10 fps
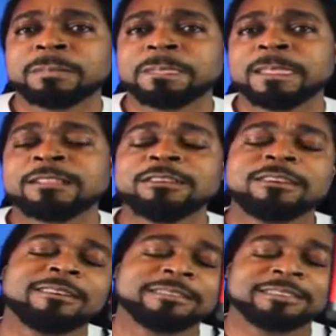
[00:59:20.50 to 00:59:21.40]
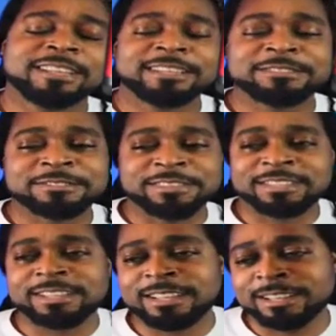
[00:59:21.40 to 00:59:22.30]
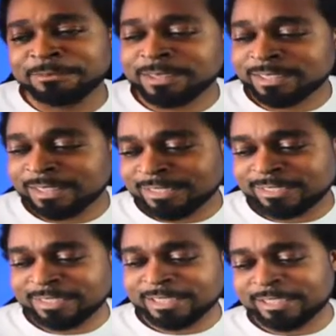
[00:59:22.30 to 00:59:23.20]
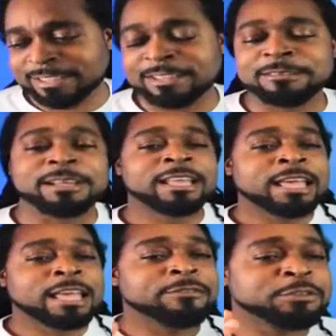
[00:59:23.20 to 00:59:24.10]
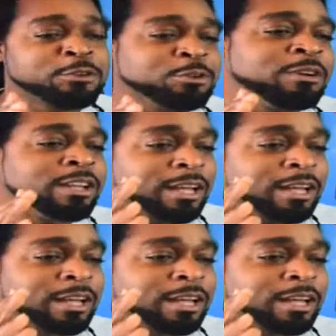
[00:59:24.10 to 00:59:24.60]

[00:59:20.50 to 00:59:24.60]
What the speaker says: If you